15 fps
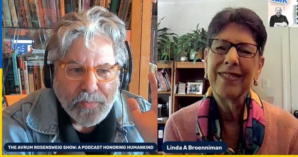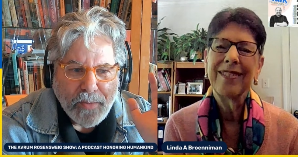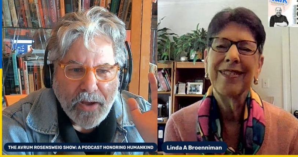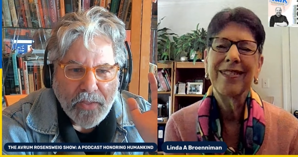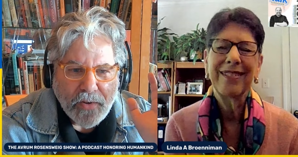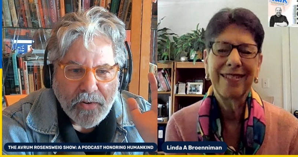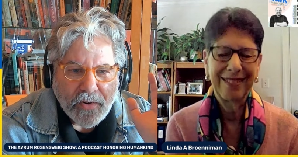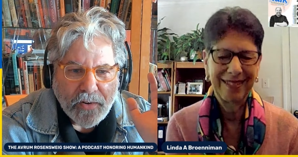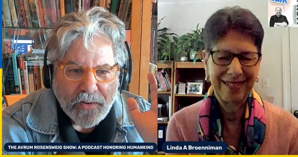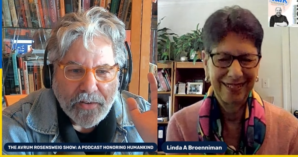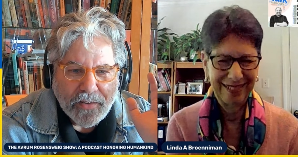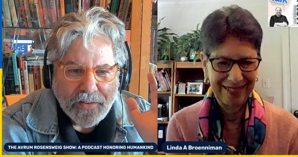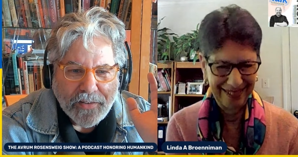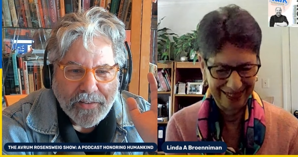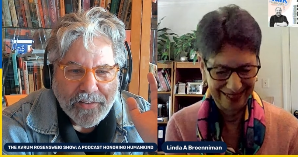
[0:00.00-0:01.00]
Speaker 1: mother."
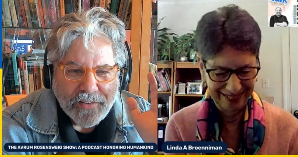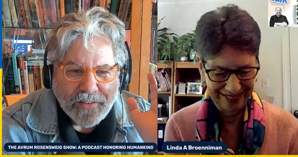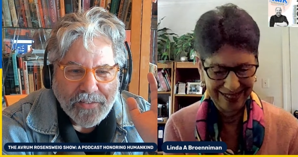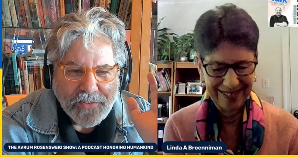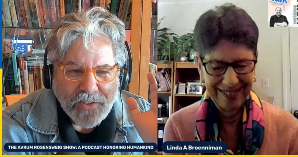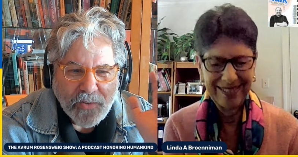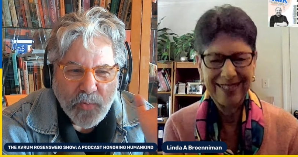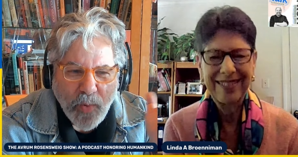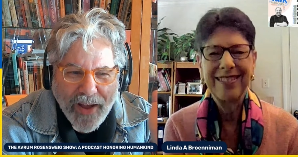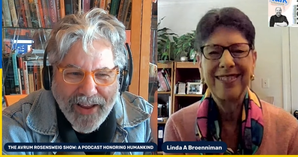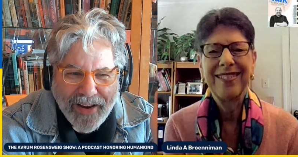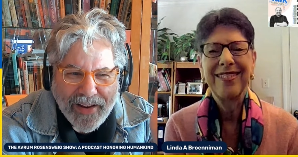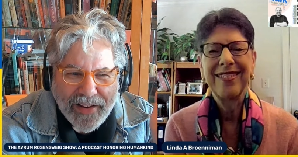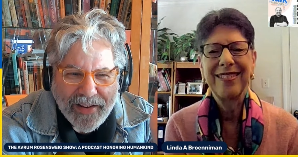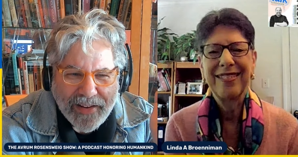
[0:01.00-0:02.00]
She goes, "What?
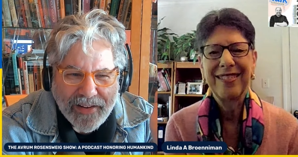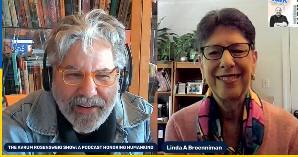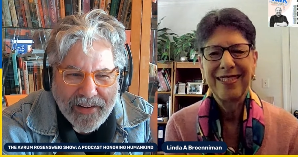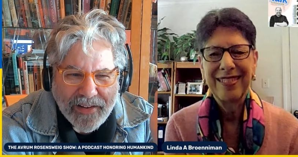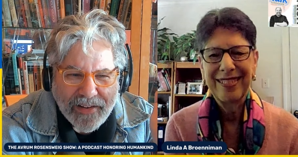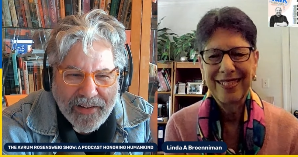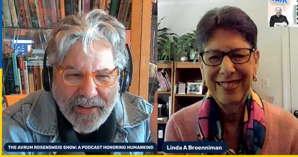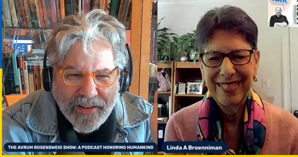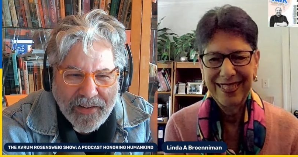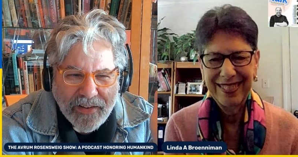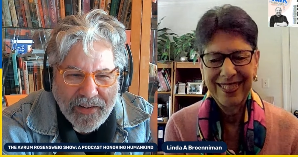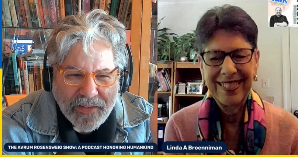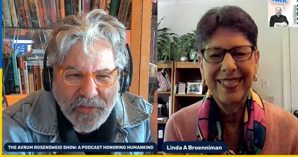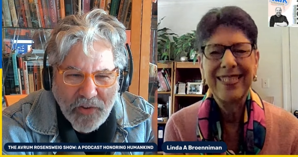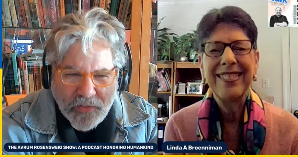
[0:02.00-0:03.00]

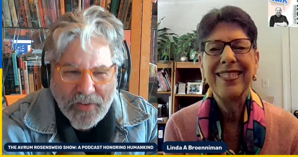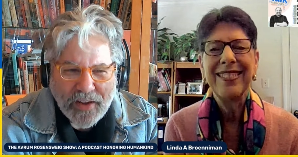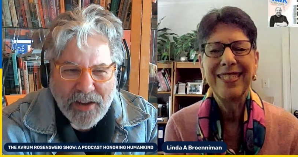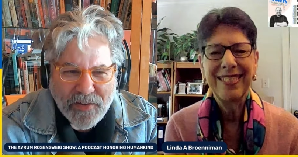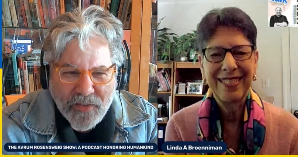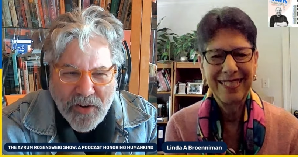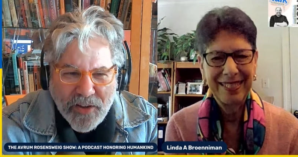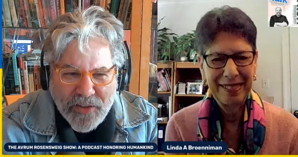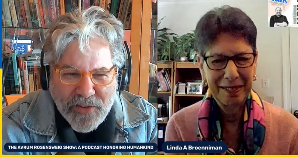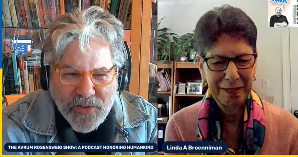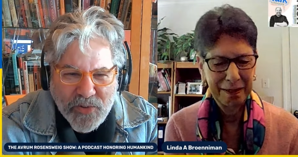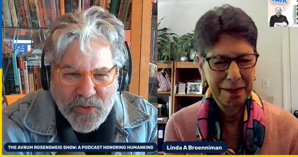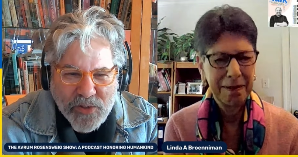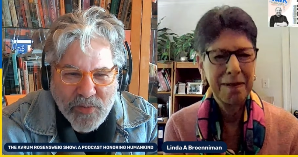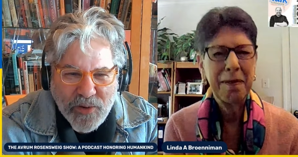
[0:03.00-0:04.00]
Just like every other
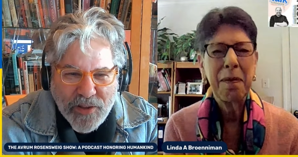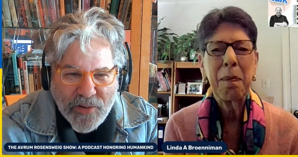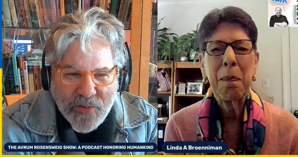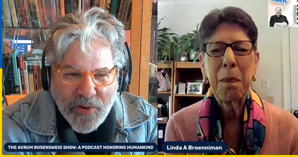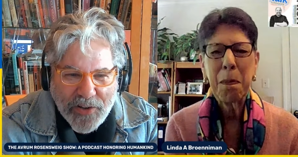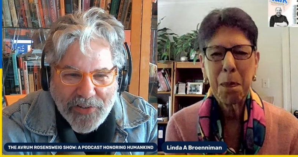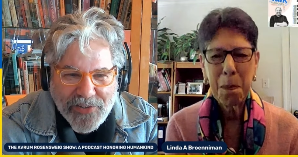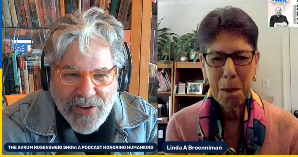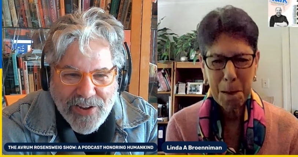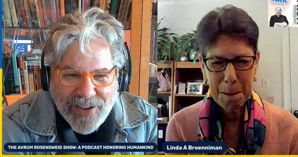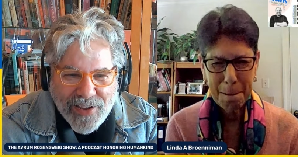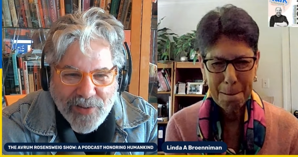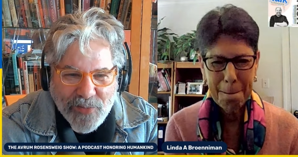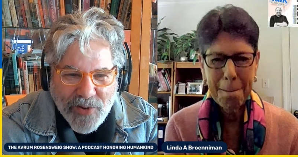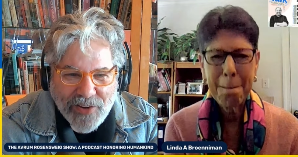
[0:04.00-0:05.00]
Jewish mother? What are you
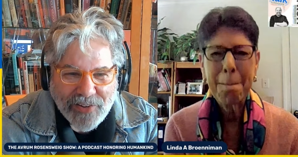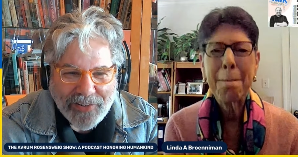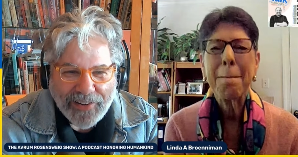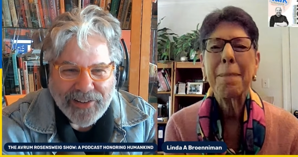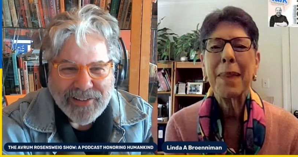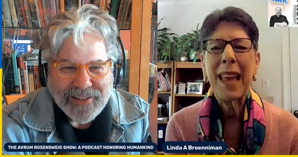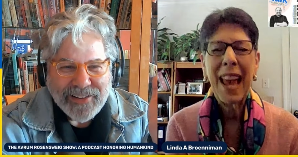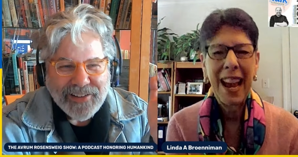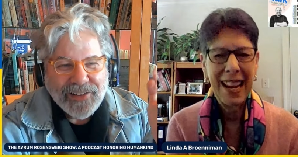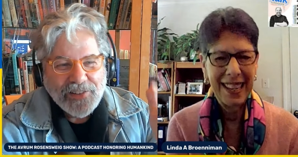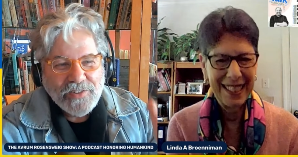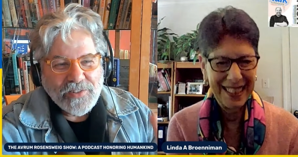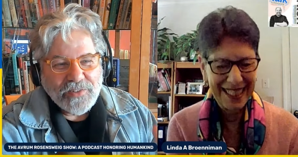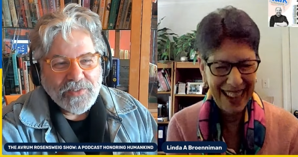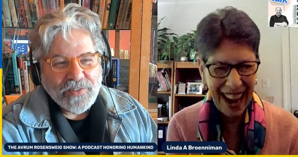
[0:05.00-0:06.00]
talking about?"
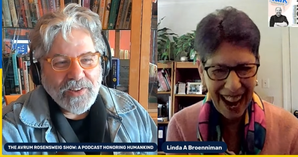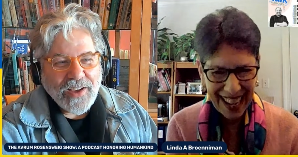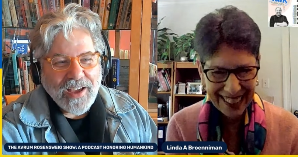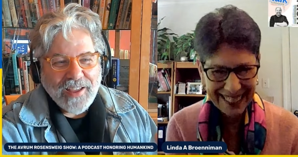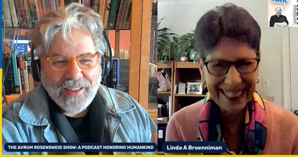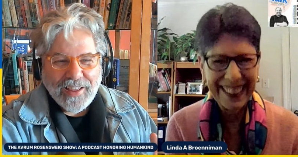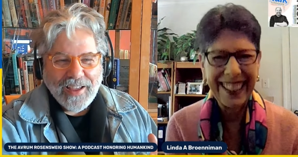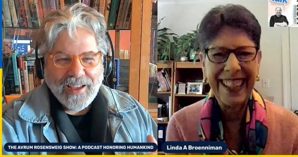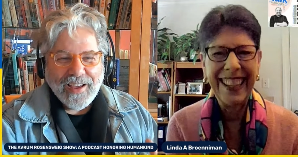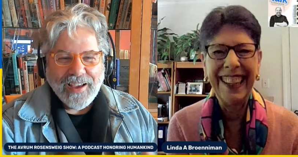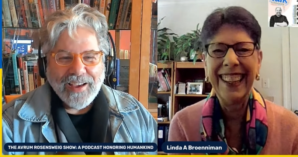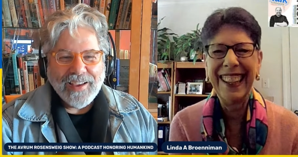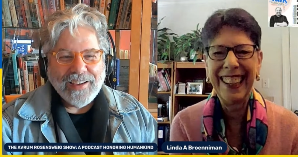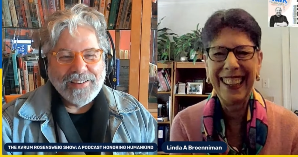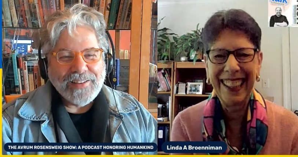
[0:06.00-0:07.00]
Speaker 2: Exactly.
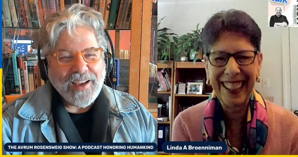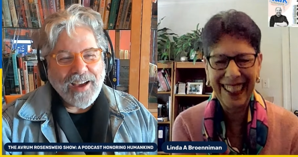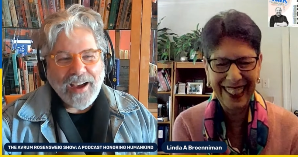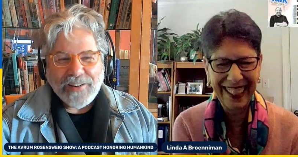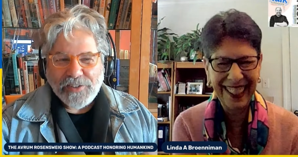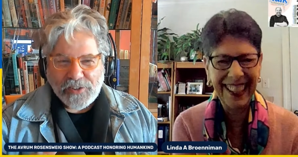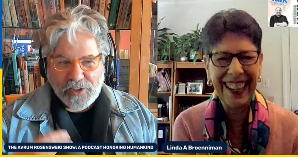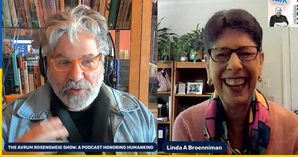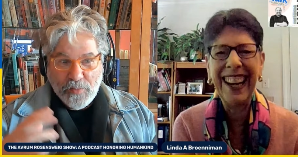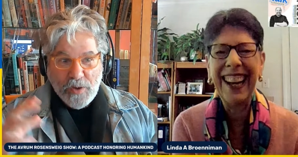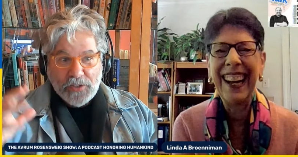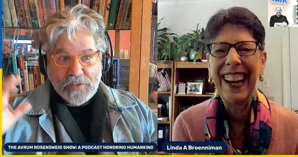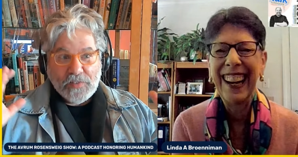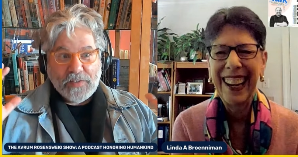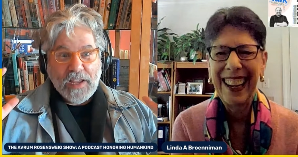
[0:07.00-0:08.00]
Speaker 1: I, she
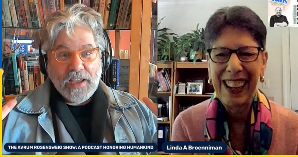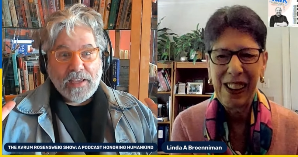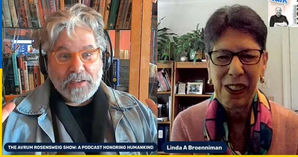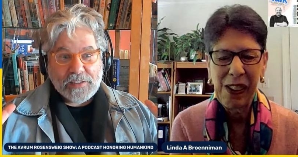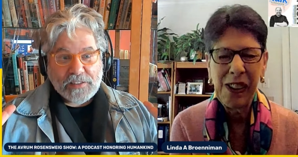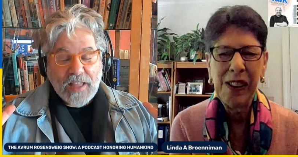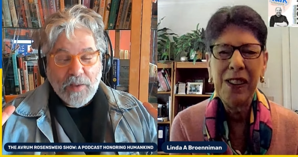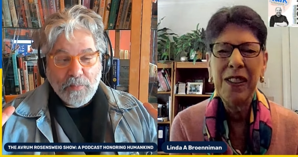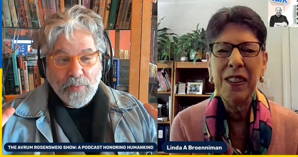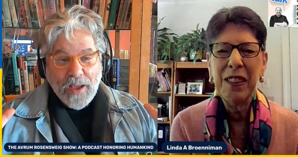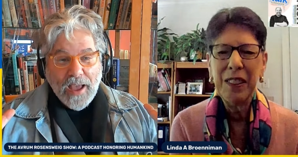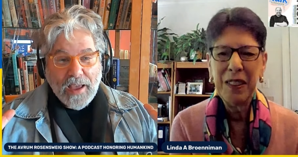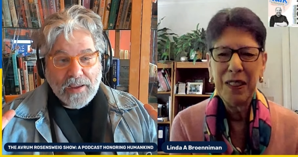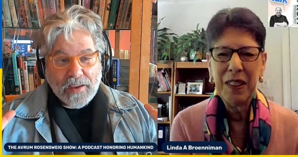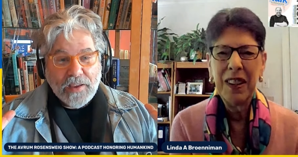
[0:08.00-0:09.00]
must have taken a step
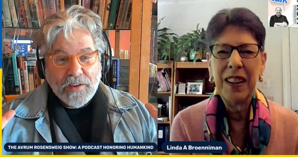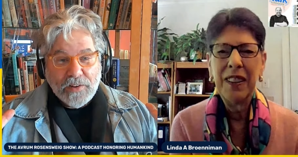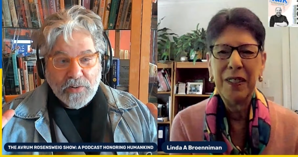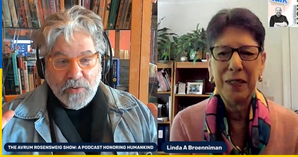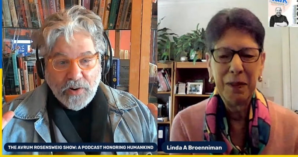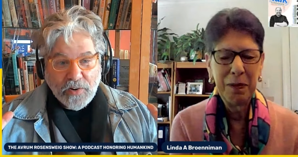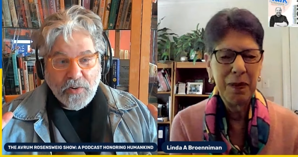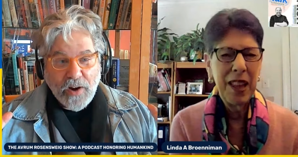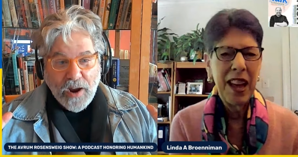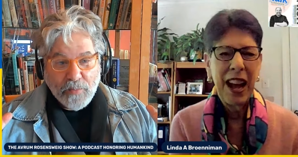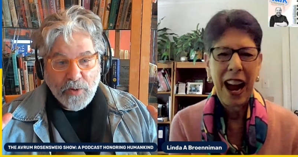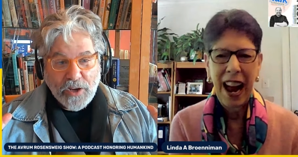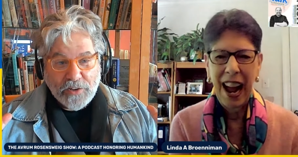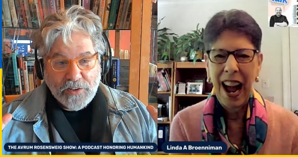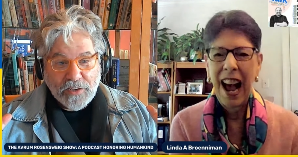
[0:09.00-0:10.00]
back.
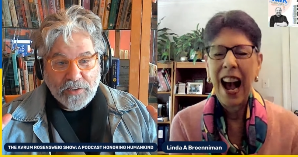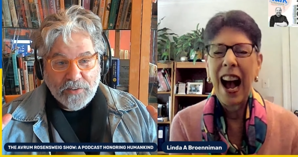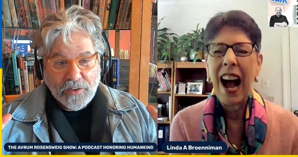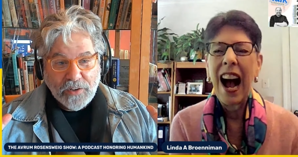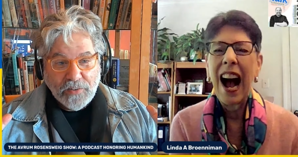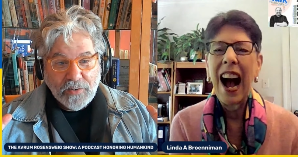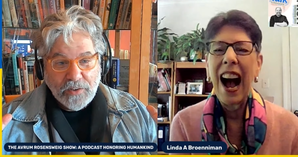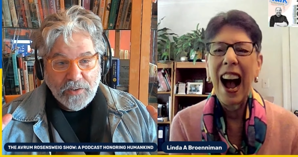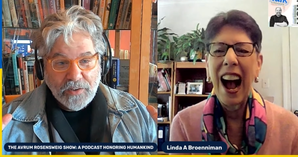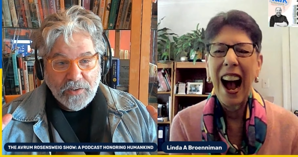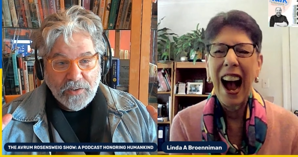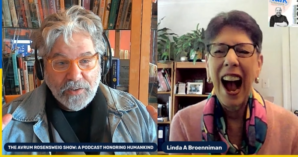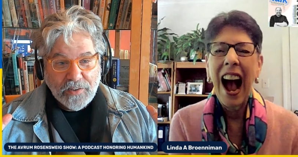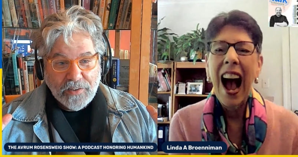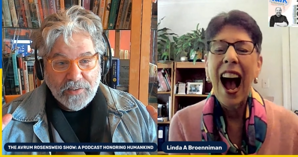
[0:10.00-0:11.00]
grandma did, no?
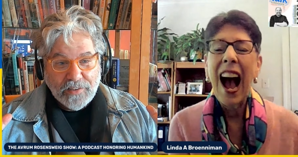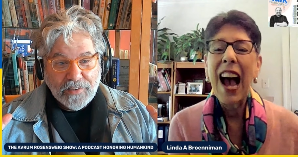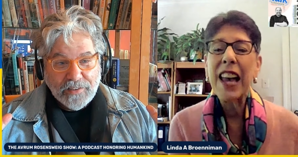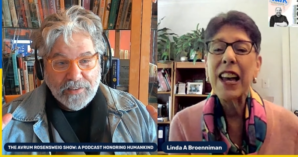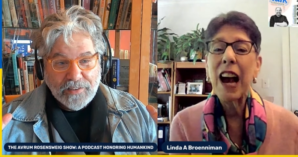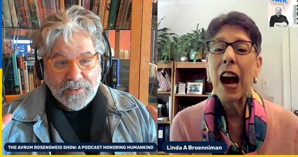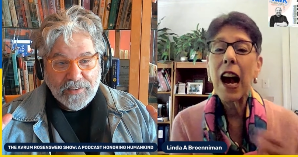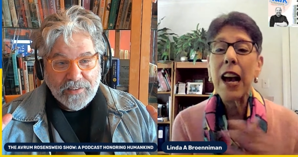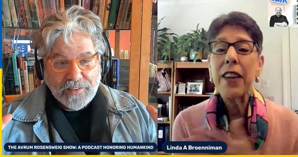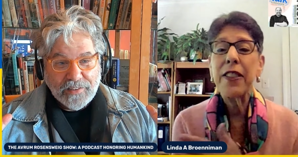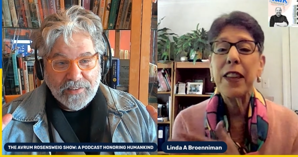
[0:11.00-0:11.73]
Speaker 2: I I